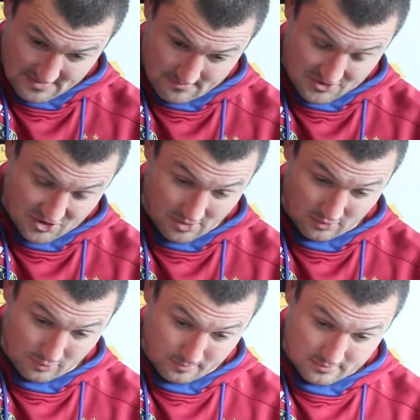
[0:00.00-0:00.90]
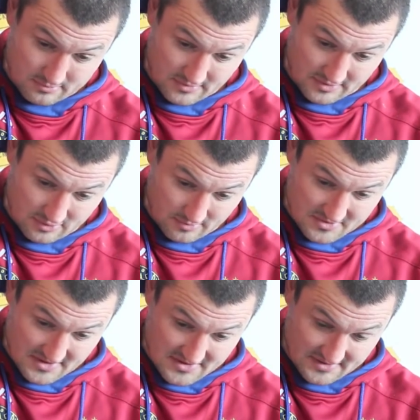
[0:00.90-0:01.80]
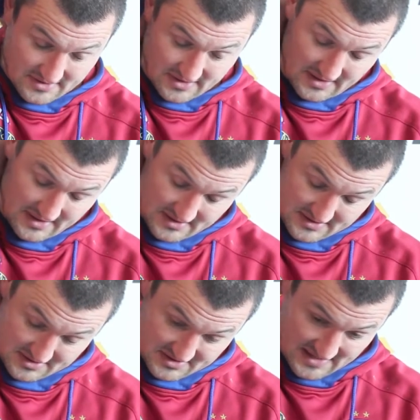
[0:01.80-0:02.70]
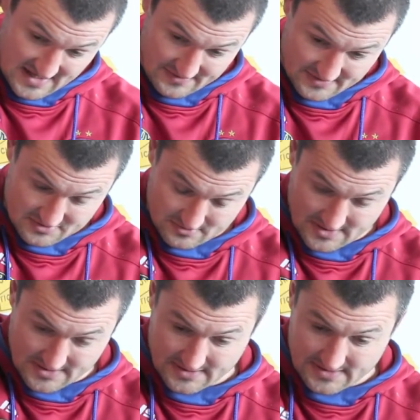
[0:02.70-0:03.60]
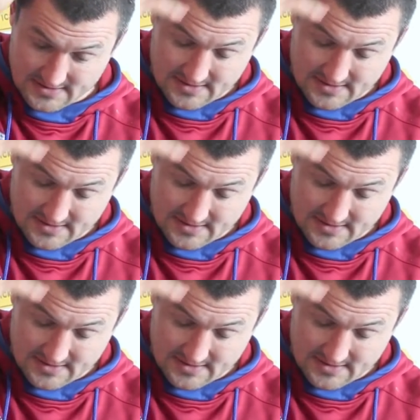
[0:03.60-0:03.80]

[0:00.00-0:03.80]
Mitch Ogle comes into the side this week,